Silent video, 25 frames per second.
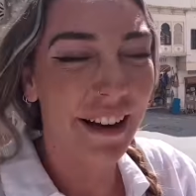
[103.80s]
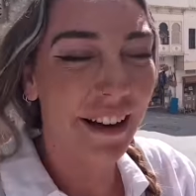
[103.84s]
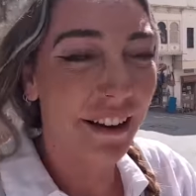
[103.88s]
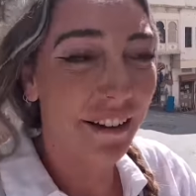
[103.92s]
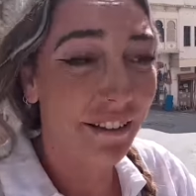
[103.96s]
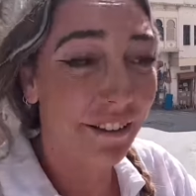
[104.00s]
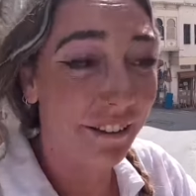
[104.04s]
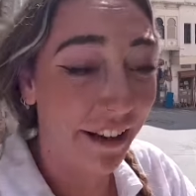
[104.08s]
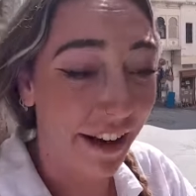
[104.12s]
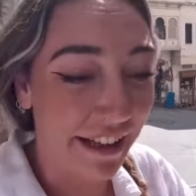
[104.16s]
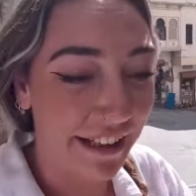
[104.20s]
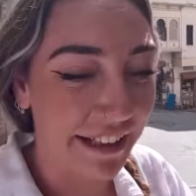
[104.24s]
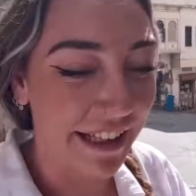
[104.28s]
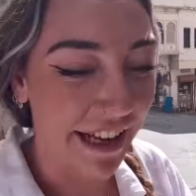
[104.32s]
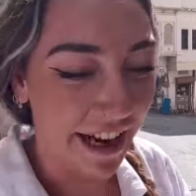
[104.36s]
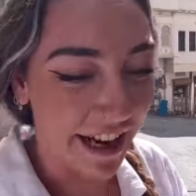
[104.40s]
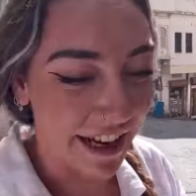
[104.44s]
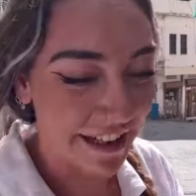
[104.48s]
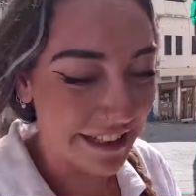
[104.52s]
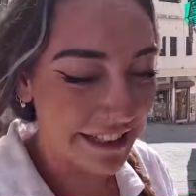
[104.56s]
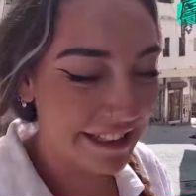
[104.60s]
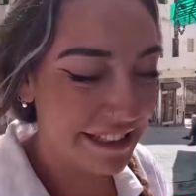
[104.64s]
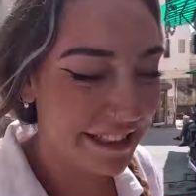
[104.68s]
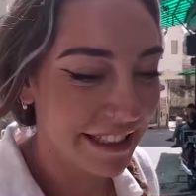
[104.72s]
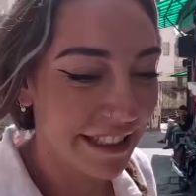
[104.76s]
Right,
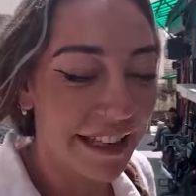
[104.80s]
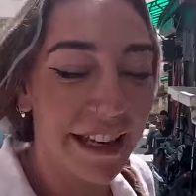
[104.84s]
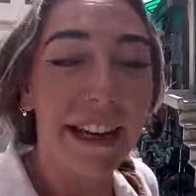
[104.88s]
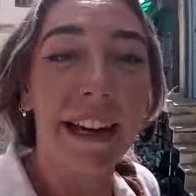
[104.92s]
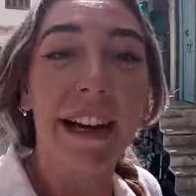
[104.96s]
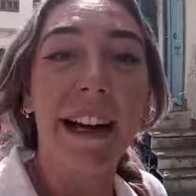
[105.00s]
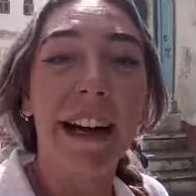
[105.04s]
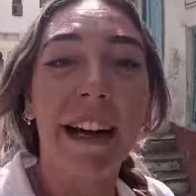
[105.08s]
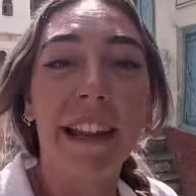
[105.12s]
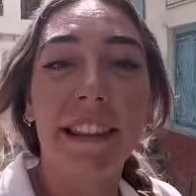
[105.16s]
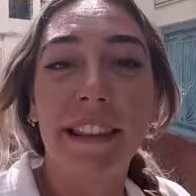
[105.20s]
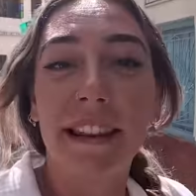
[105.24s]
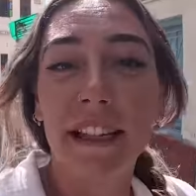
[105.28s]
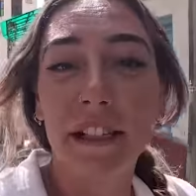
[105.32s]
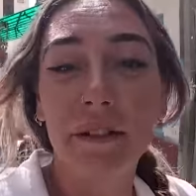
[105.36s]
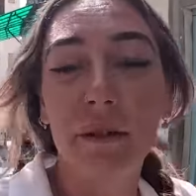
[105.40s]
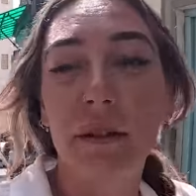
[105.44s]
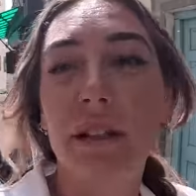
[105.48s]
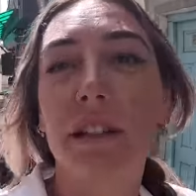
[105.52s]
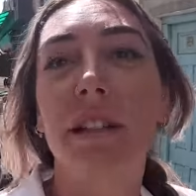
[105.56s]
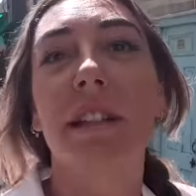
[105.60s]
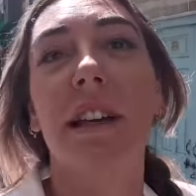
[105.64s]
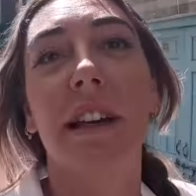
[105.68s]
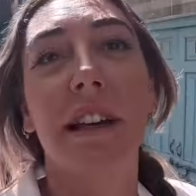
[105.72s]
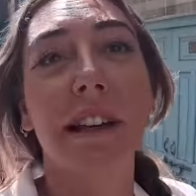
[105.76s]
guys. This was
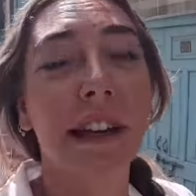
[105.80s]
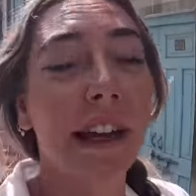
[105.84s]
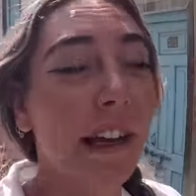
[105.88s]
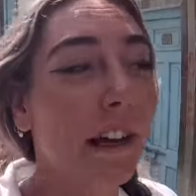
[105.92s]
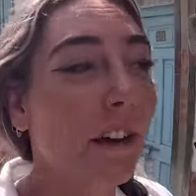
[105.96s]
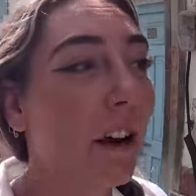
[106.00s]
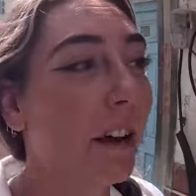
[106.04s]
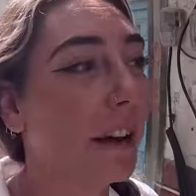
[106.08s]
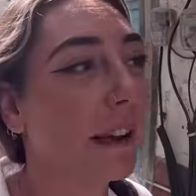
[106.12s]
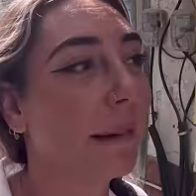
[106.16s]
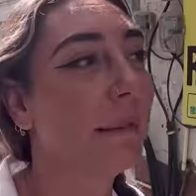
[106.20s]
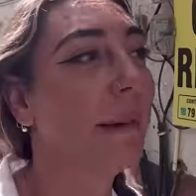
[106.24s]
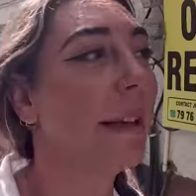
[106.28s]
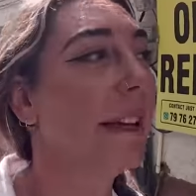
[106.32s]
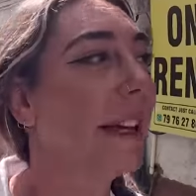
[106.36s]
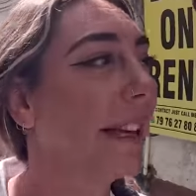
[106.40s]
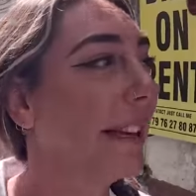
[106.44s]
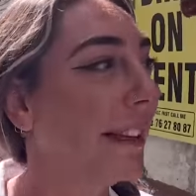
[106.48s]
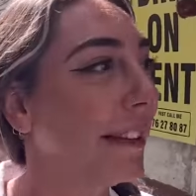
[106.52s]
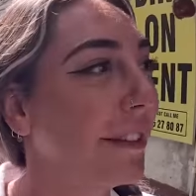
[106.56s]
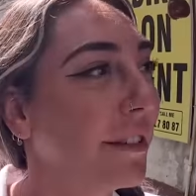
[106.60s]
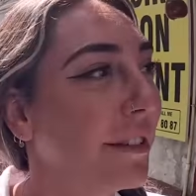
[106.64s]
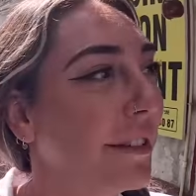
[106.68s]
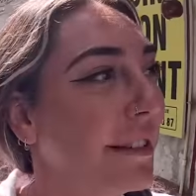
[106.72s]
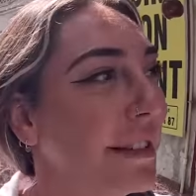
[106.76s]
a chaotic beginning
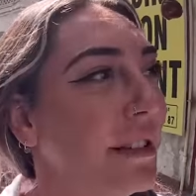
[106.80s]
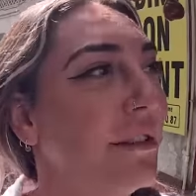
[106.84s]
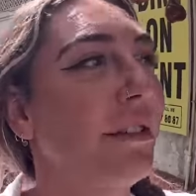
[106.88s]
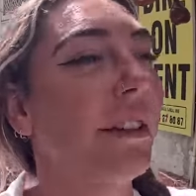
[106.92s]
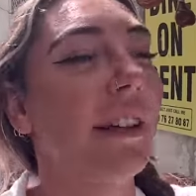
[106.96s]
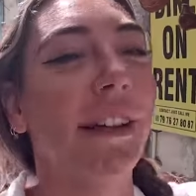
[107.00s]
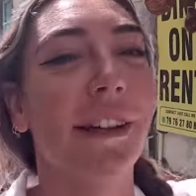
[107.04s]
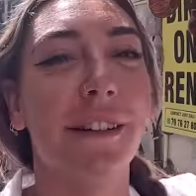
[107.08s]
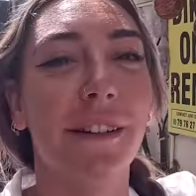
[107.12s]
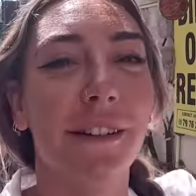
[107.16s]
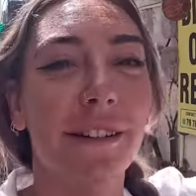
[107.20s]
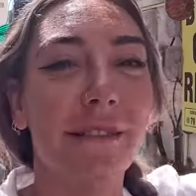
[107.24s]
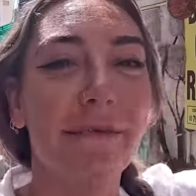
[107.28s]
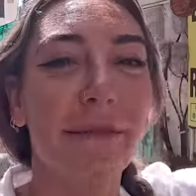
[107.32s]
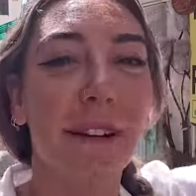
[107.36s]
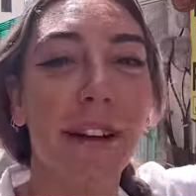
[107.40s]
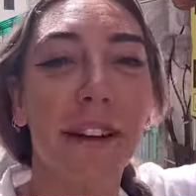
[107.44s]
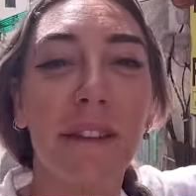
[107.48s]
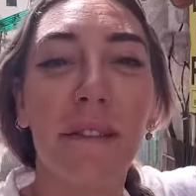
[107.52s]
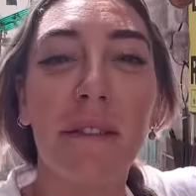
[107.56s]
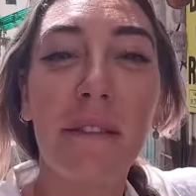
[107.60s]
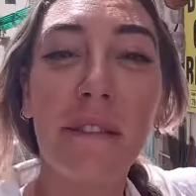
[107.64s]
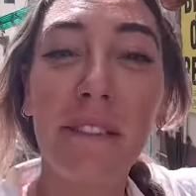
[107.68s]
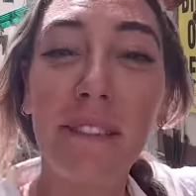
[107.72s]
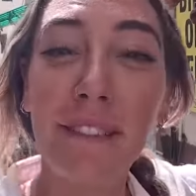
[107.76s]
to this video, but
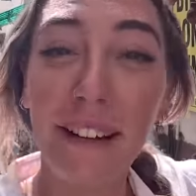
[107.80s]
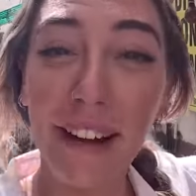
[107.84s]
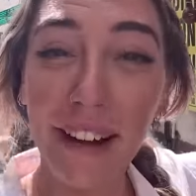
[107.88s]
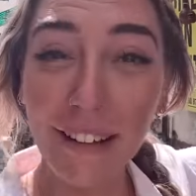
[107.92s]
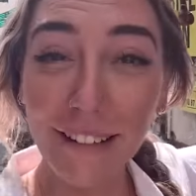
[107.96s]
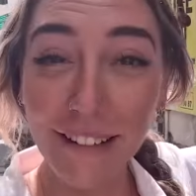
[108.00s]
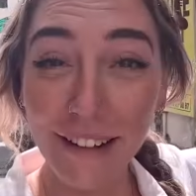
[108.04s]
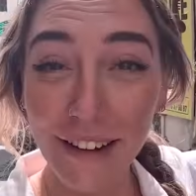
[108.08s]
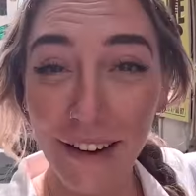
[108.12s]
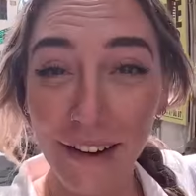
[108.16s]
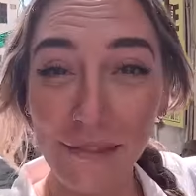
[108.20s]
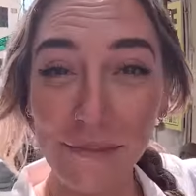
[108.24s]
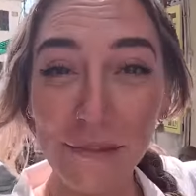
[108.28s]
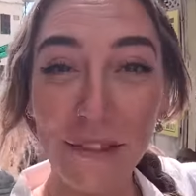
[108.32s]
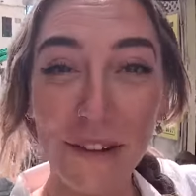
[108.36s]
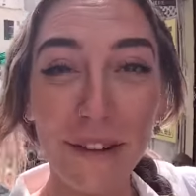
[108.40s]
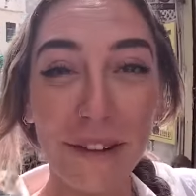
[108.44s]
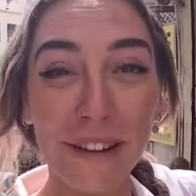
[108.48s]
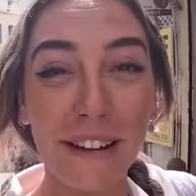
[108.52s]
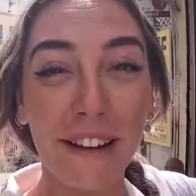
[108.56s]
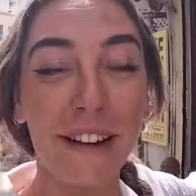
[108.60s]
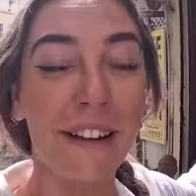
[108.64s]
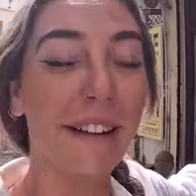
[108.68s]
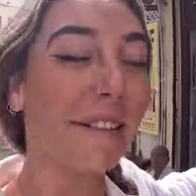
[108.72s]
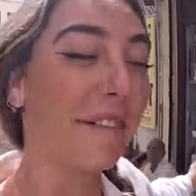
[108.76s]
welcome to
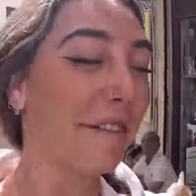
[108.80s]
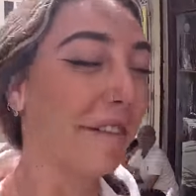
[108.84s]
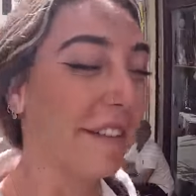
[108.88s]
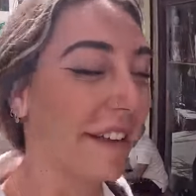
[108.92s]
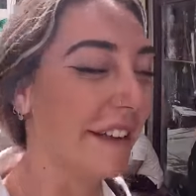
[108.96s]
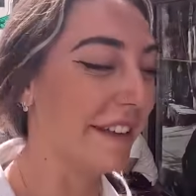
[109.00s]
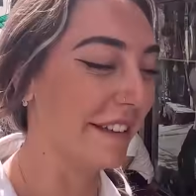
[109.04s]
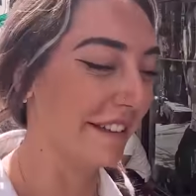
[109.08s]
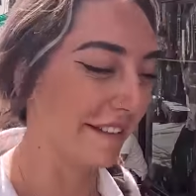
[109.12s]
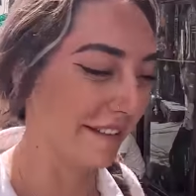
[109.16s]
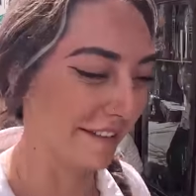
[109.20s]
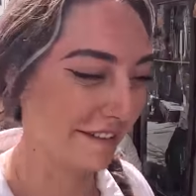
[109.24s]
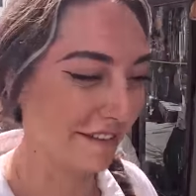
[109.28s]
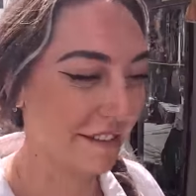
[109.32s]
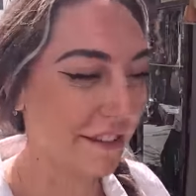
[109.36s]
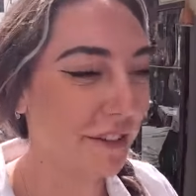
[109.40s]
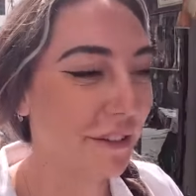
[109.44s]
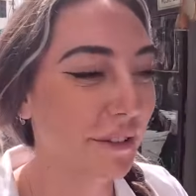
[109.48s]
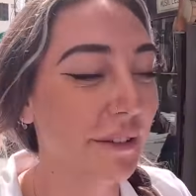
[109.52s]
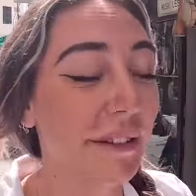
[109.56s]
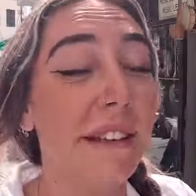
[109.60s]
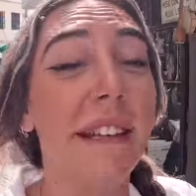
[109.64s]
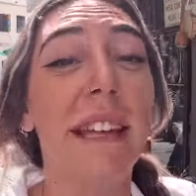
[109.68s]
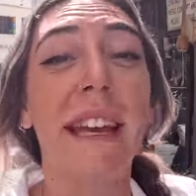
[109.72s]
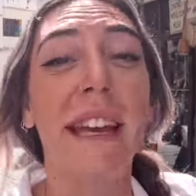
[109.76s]
another video.
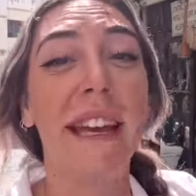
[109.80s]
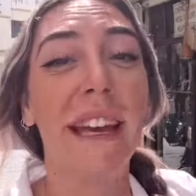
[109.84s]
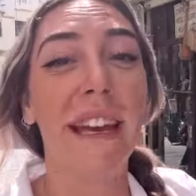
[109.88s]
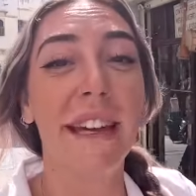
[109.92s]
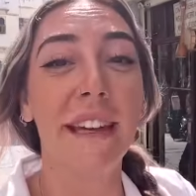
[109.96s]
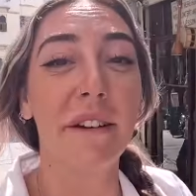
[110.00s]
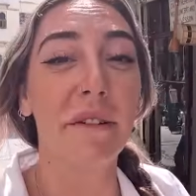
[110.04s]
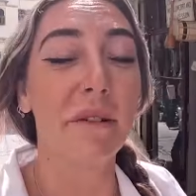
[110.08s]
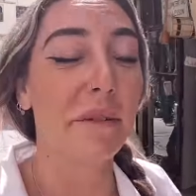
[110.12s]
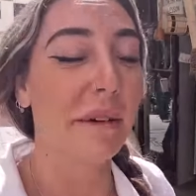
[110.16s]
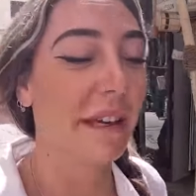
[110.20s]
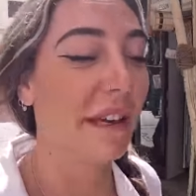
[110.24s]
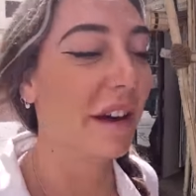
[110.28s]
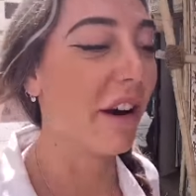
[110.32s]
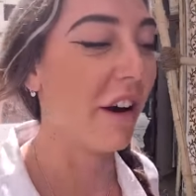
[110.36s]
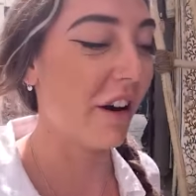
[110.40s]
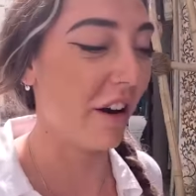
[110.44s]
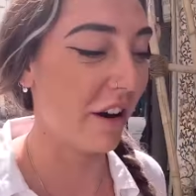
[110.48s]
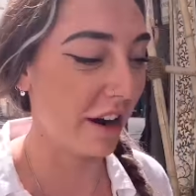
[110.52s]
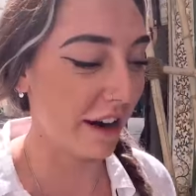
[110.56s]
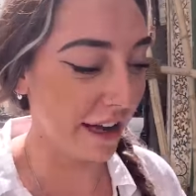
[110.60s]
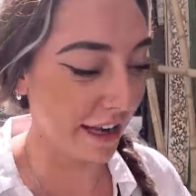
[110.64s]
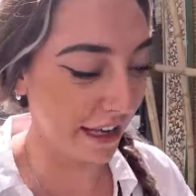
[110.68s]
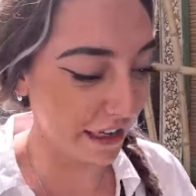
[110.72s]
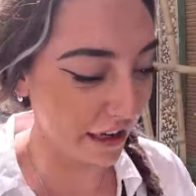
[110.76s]
Today we are
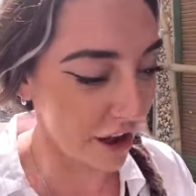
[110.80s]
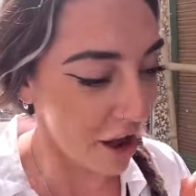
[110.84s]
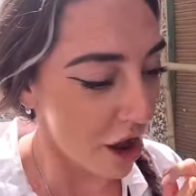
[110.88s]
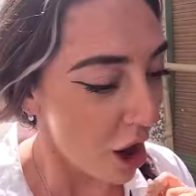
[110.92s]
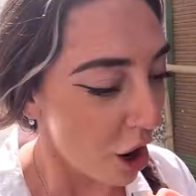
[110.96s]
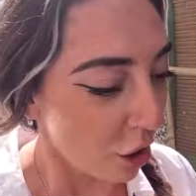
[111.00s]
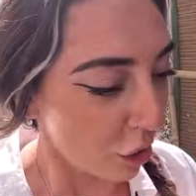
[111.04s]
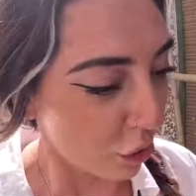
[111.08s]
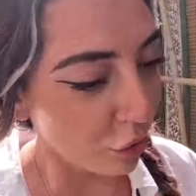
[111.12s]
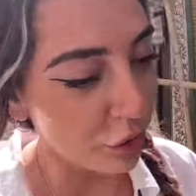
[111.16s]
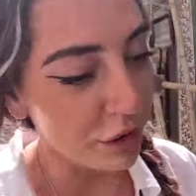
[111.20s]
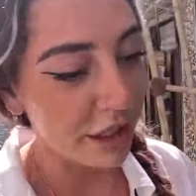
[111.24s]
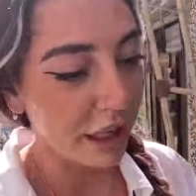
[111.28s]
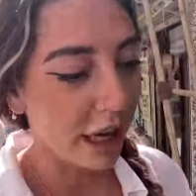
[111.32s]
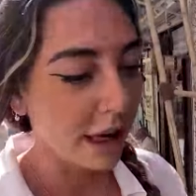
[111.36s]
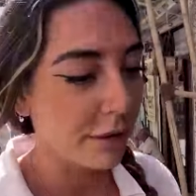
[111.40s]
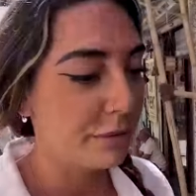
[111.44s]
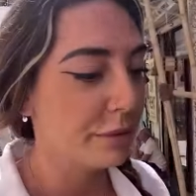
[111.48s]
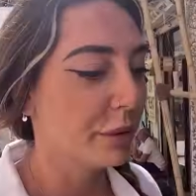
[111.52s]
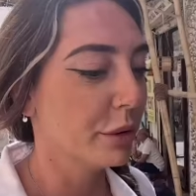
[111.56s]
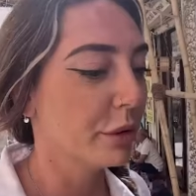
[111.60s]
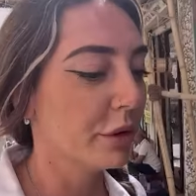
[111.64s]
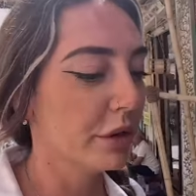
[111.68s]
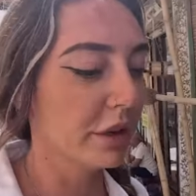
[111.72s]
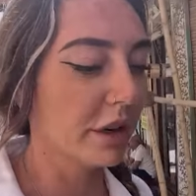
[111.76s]
in
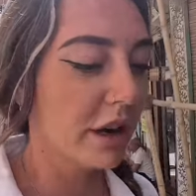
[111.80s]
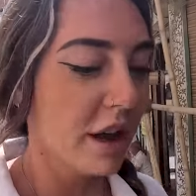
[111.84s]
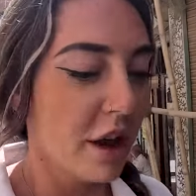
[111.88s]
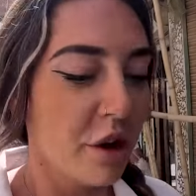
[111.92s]
Udaipur.